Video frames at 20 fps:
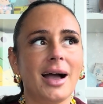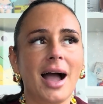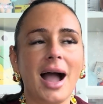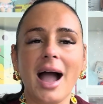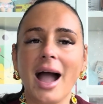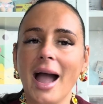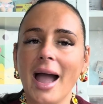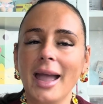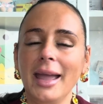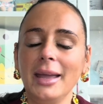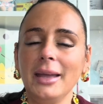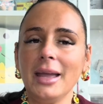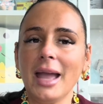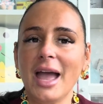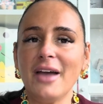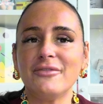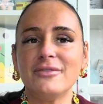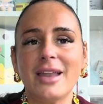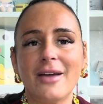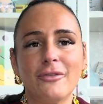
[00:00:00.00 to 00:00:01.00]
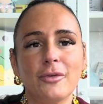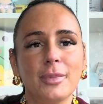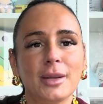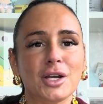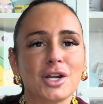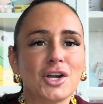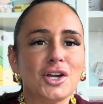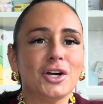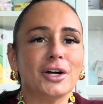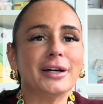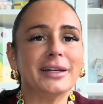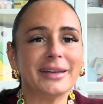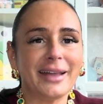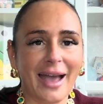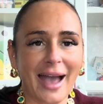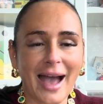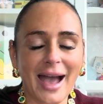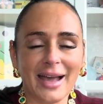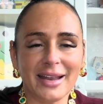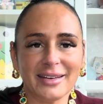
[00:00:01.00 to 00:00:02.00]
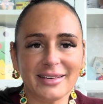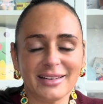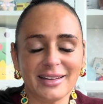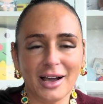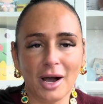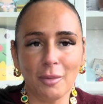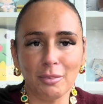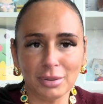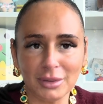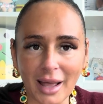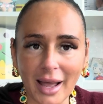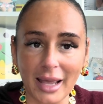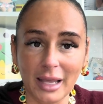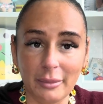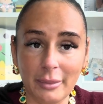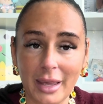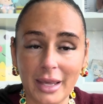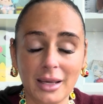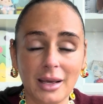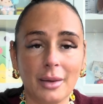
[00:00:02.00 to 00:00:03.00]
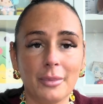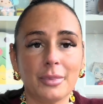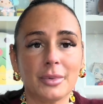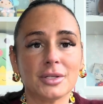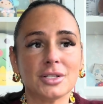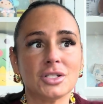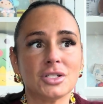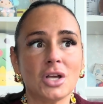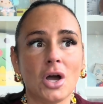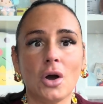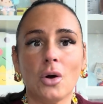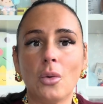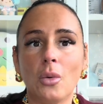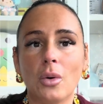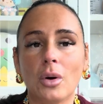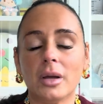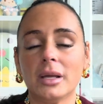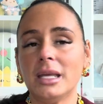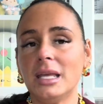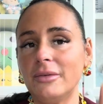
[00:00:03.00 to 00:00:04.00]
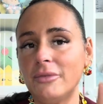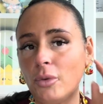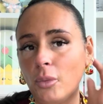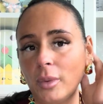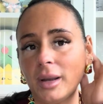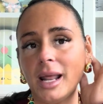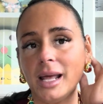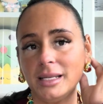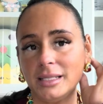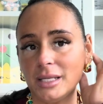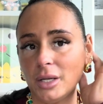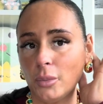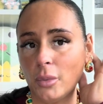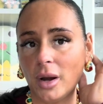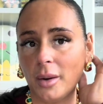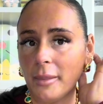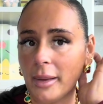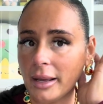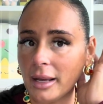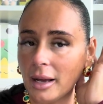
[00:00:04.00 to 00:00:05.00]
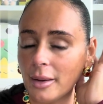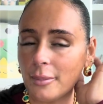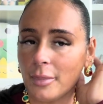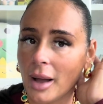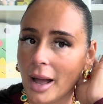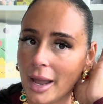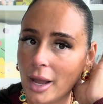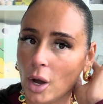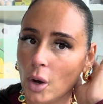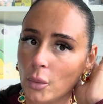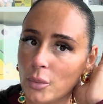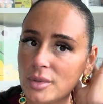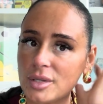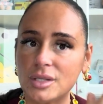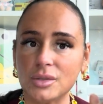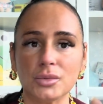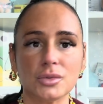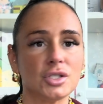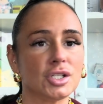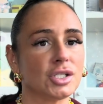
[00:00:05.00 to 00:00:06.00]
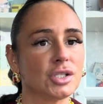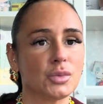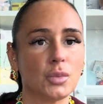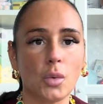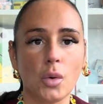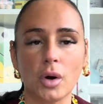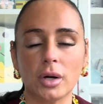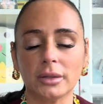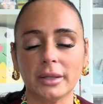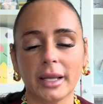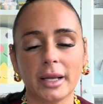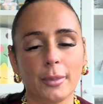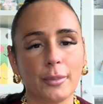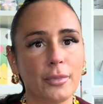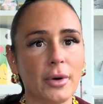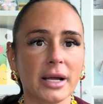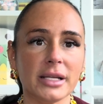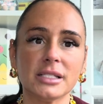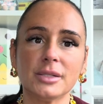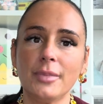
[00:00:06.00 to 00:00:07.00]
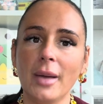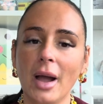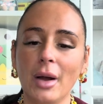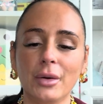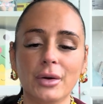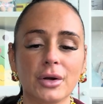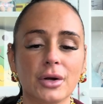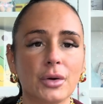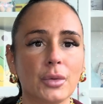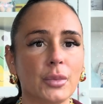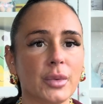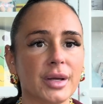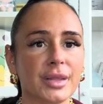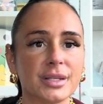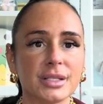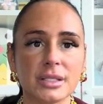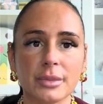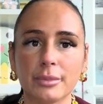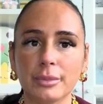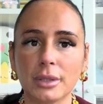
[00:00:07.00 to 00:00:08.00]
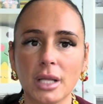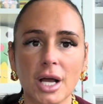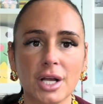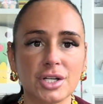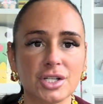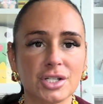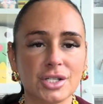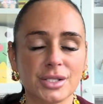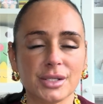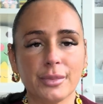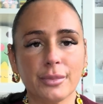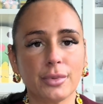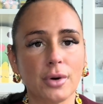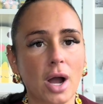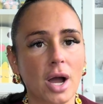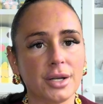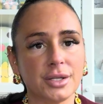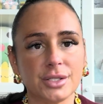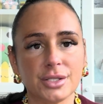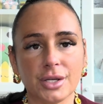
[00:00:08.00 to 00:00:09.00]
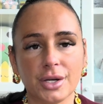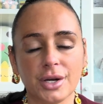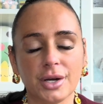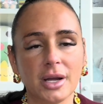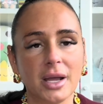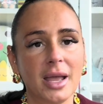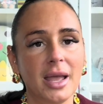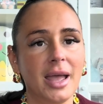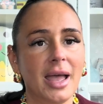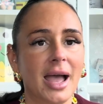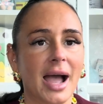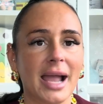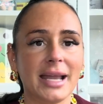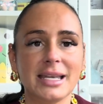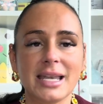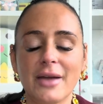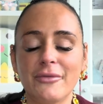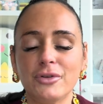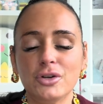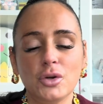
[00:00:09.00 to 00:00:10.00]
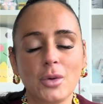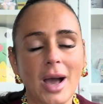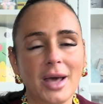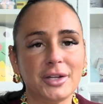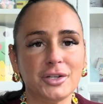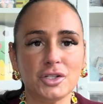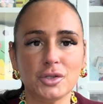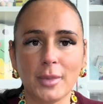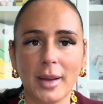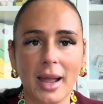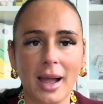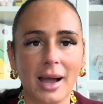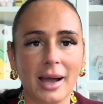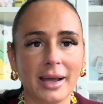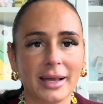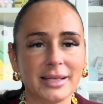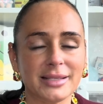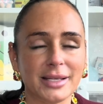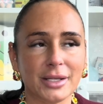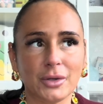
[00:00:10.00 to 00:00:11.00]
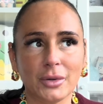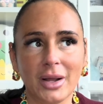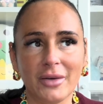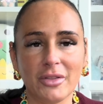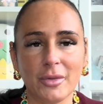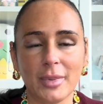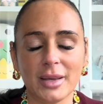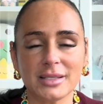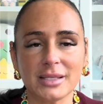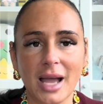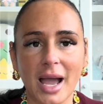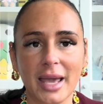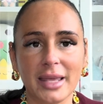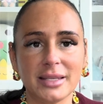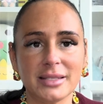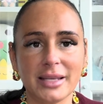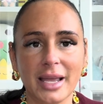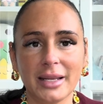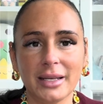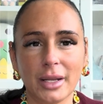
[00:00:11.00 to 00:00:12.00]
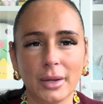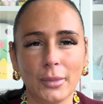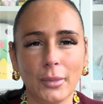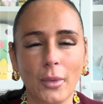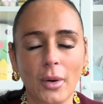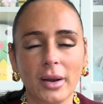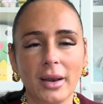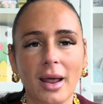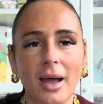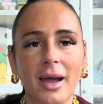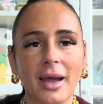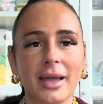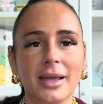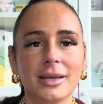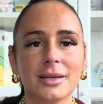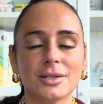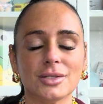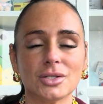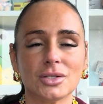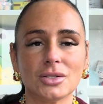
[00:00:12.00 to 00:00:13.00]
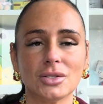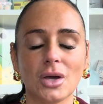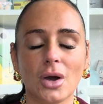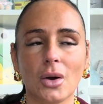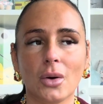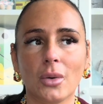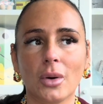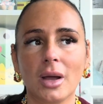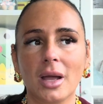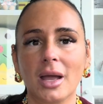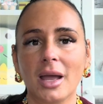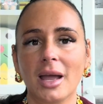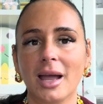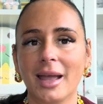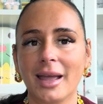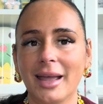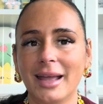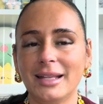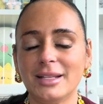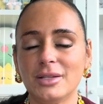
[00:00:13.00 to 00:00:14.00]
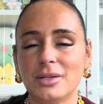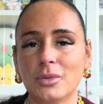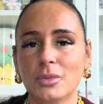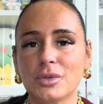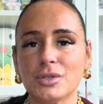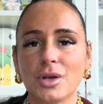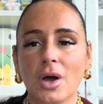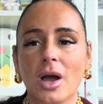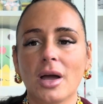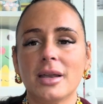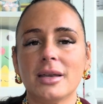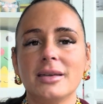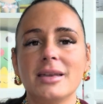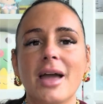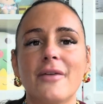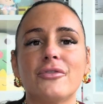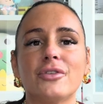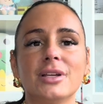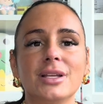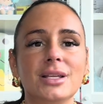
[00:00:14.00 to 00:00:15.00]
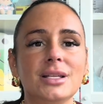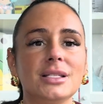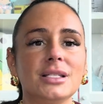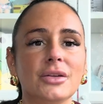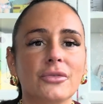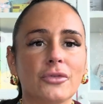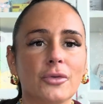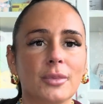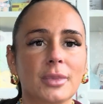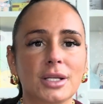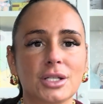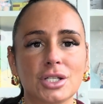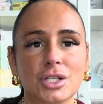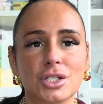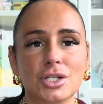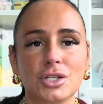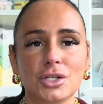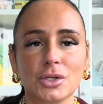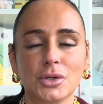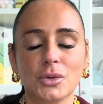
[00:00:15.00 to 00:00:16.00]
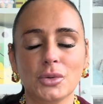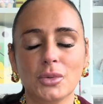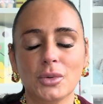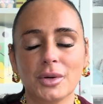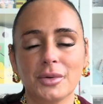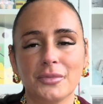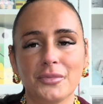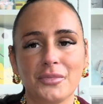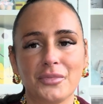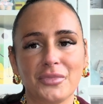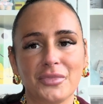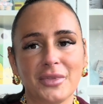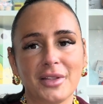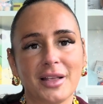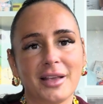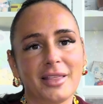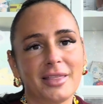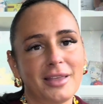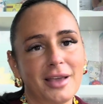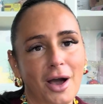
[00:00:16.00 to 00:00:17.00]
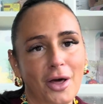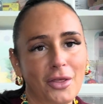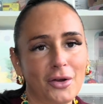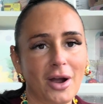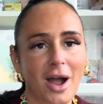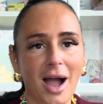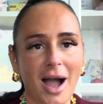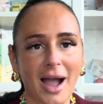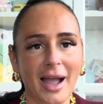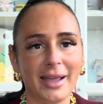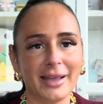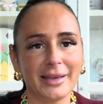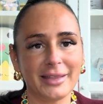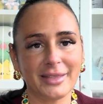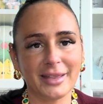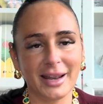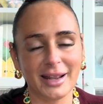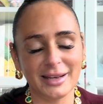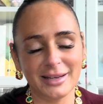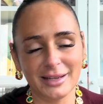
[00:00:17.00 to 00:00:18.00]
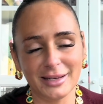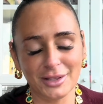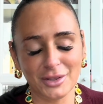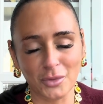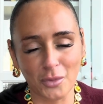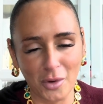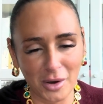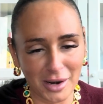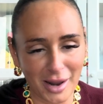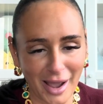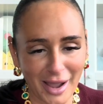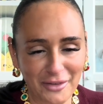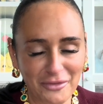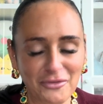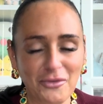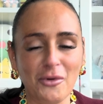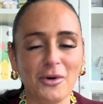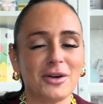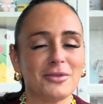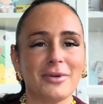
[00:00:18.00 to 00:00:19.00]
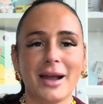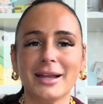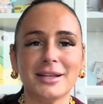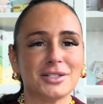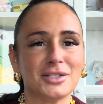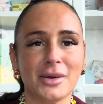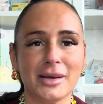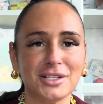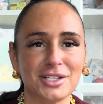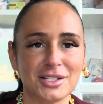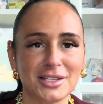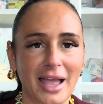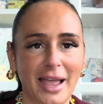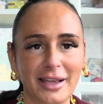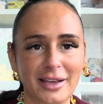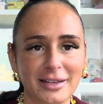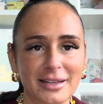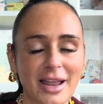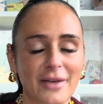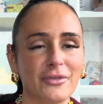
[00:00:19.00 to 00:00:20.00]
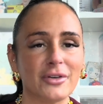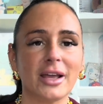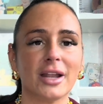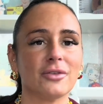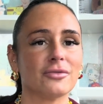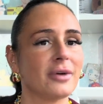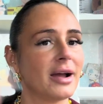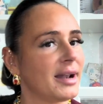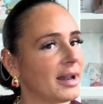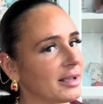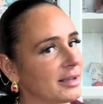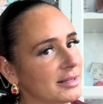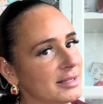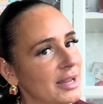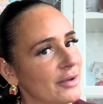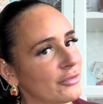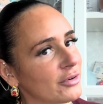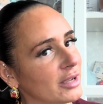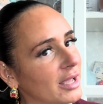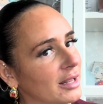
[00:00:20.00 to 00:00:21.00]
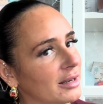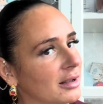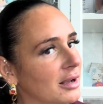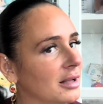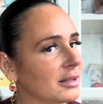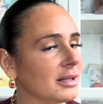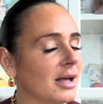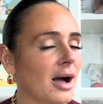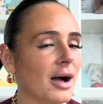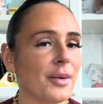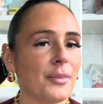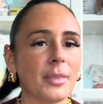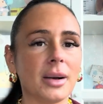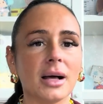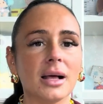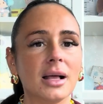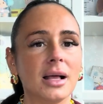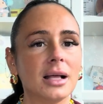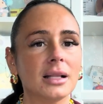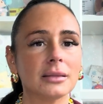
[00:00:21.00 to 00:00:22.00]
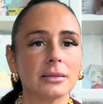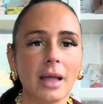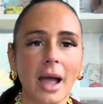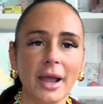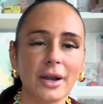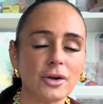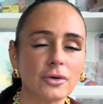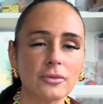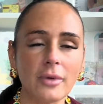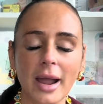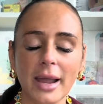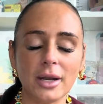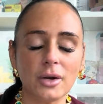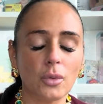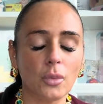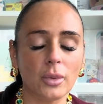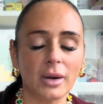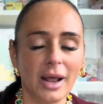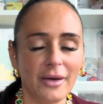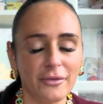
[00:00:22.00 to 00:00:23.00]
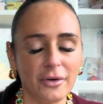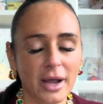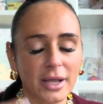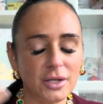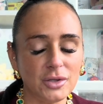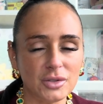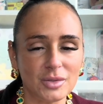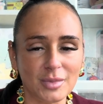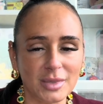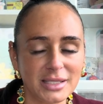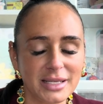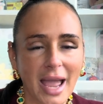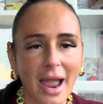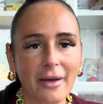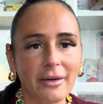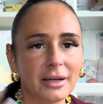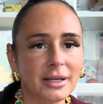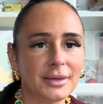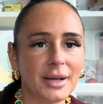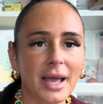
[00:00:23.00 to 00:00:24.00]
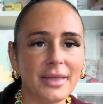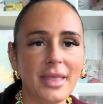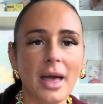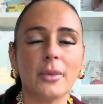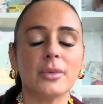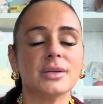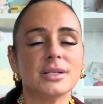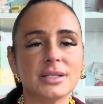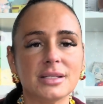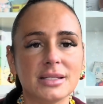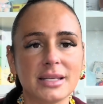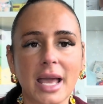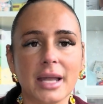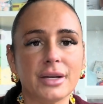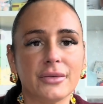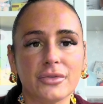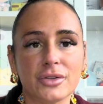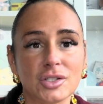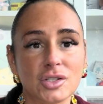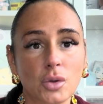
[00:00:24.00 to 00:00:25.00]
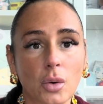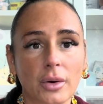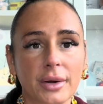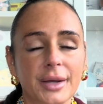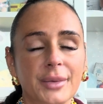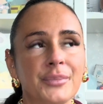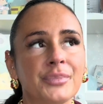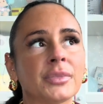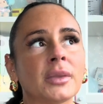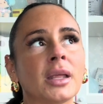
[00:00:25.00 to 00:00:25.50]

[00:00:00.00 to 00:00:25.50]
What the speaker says: I have never been good at applying makeup. So even when I did wear makeup, I always just wore like a pressed powder with some blush, some bronzer. I never knew how to do my eyes. I don't have the best eyesight in one eye, so it was never easy for me to do the other eye that I needed the one eye for, right? So I could never get it right. I could never get liner right or whatever. I used mascara, and that was the end of the story.